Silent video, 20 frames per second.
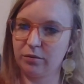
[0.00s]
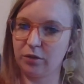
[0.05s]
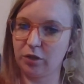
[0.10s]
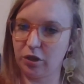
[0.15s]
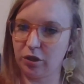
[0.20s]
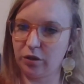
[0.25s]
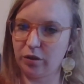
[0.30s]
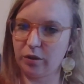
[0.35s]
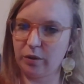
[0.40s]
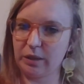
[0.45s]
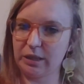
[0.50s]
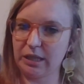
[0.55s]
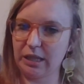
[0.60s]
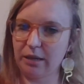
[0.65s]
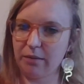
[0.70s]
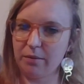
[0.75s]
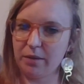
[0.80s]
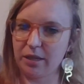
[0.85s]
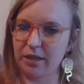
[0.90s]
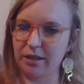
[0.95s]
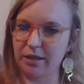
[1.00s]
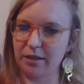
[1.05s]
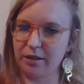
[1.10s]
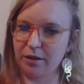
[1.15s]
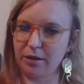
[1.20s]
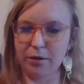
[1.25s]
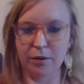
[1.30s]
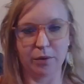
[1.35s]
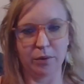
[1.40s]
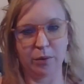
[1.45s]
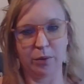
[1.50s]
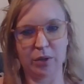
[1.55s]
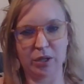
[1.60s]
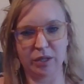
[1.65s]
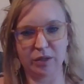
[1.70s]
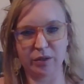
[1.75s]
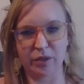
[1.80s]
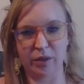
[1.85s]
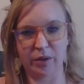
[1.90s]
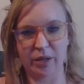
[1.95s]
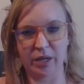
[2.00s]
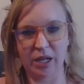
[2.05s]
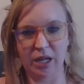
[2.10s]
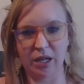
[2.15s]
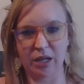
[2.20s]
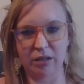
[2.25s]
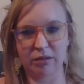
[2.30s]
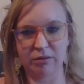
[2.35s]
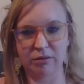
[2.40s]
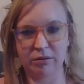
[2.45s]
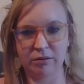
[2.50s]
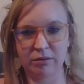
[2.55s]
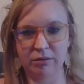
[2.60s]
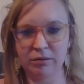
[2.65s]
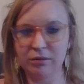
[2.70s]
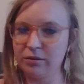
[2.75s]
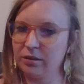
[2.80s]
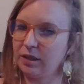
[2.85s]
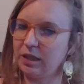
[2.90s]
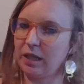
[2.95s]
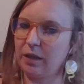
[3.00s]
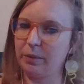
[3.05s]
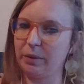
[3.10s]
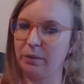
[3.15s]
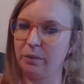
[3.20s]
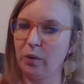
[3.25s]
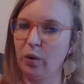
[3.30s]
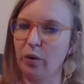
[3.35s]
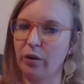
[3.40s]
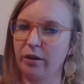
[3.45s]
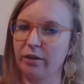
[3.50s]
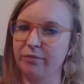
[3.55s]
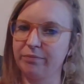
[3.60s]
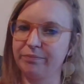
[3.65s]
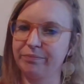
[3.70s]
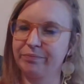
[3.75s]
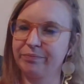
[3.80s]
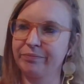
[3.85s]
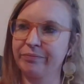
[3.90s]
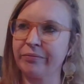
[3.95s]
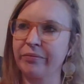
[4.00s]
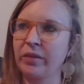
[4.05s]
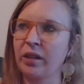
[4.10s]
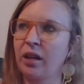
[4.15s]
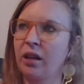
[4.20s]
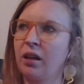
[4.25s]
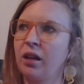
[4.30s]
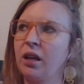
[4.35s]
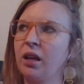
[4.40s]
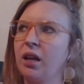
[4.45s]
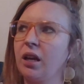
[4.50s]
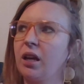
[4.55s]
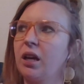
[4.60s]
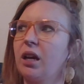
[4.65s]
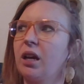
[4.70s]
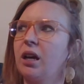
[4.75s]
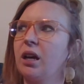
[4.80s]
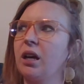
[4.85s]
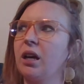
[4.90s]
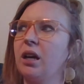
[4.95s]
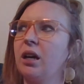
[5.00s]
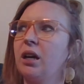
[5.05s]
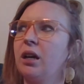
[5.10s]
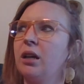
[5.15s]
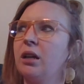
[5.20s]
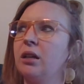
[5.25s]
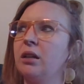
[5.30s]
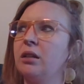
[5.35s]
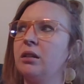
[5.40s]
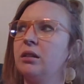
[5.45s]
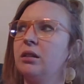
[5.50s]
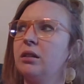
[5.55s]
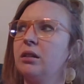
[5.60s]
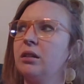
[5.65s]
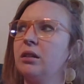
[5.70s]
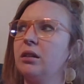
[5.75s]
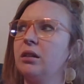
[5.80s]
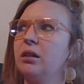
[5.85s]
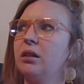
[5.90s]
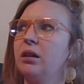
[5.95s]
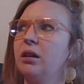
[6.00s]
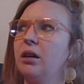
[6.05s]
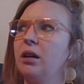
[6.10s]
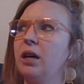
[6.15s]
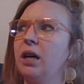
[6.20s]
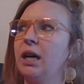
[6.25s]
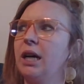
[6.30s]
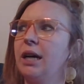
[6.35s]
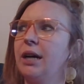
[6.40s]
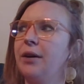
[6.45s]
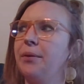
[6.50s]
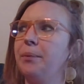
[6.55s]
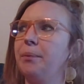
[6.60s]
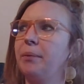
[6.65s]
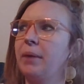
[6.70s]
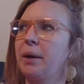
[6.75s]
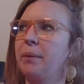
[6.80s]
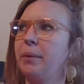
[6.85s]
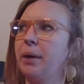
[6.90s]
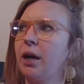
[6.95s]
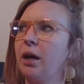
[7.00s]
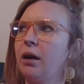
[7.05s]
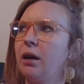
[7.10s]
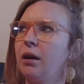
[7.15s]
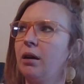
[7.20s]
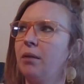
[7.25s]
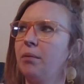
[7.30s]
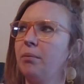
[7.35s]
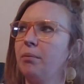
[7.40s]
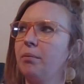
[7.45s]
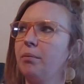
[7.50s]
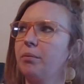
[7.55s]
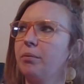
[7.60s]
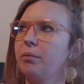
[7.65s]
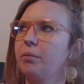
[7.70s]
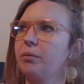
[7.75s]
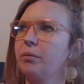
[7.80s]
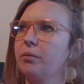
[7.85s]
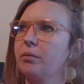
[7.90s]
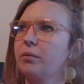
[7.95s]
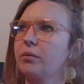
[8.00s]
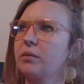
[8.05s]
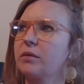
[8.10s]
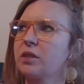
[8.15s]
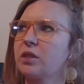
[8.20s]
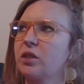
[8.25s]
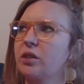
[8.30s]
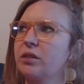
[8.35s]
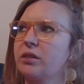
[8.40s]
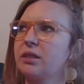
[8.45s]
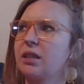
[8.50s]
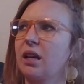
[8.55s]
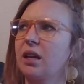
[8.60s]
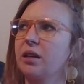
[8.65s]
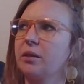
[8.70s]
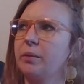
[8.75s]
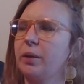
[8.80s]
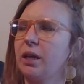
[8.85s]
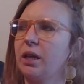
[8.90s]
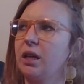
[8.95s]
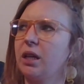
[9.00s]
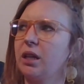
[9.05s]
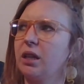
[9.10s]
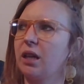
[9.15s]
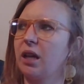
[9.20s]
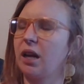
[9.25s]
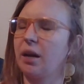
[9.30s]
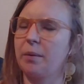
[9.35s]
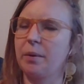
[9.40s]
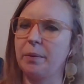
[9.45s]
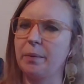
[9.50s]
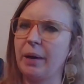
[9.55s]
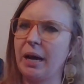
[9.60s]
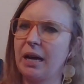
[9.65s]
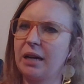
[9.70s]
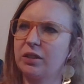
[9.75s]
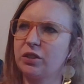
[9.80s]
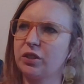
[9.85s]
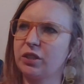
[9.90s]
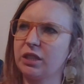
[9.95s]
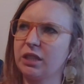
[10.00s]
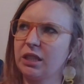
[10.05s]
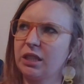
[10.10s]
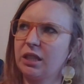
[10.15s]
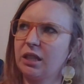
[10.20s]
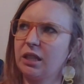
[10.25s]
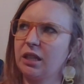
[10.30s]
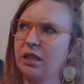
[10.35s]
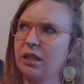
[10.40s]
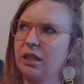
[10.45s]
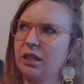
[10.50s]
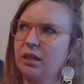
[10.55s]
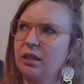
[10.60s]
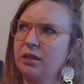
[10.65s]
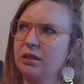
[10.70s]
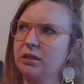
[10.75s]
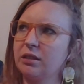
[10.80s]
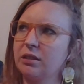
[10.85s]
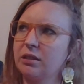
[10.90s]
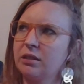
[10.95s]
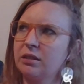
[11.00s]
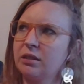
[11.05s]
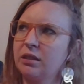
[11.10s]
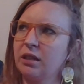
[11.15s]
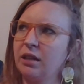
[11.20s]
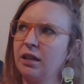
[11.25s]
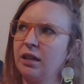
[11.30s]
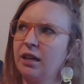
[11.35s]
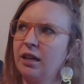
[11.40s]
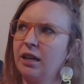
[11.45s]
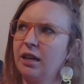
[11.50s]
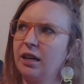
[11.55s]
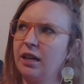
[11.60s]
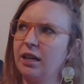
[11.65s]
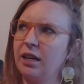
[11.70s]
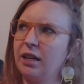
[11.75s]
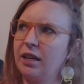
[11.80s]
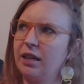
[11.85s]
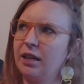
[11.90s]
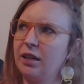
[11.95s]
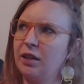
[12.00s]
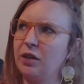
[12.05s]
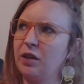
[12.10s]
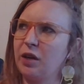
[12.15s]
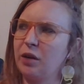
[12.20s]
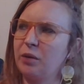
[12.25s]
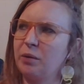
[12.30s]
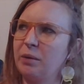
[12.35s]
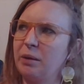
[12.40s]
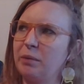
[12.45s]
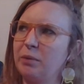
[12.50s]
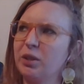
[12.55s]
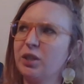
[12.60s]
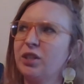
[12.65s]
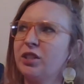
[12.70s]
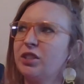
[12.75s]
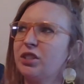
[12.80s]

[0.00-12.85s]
do you know what's happening here? What is going on? Tell me more. And uh, my mom starts telling me that I'm imagining things. And I remember